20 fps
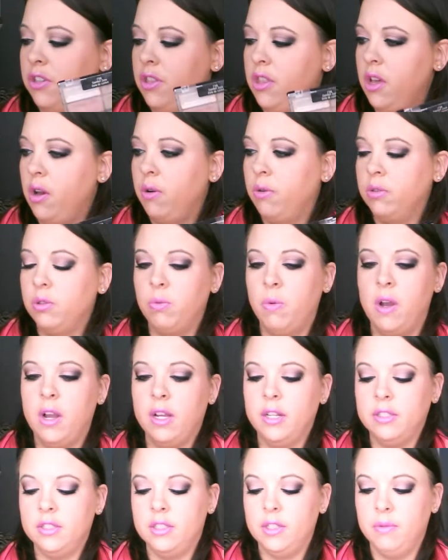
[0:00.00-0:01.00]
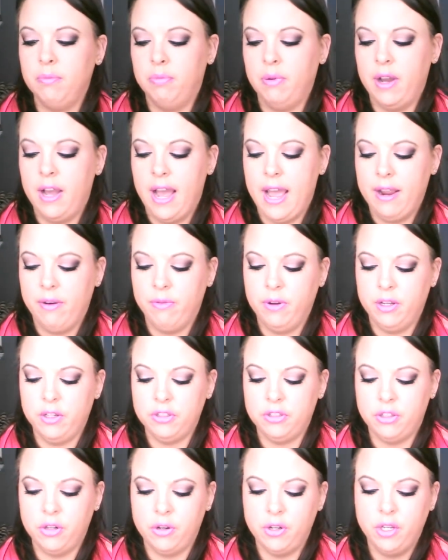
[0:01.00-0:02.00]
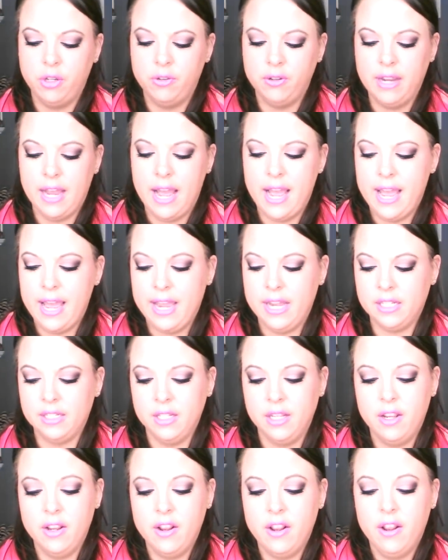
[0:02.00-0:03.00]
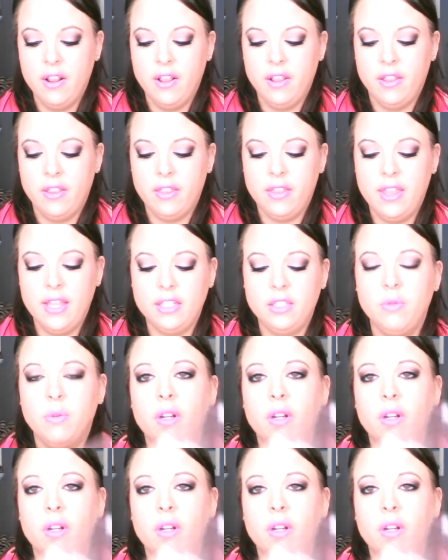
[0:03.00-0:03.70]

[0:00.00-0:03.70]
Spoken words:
those ones, but I will show you guys. This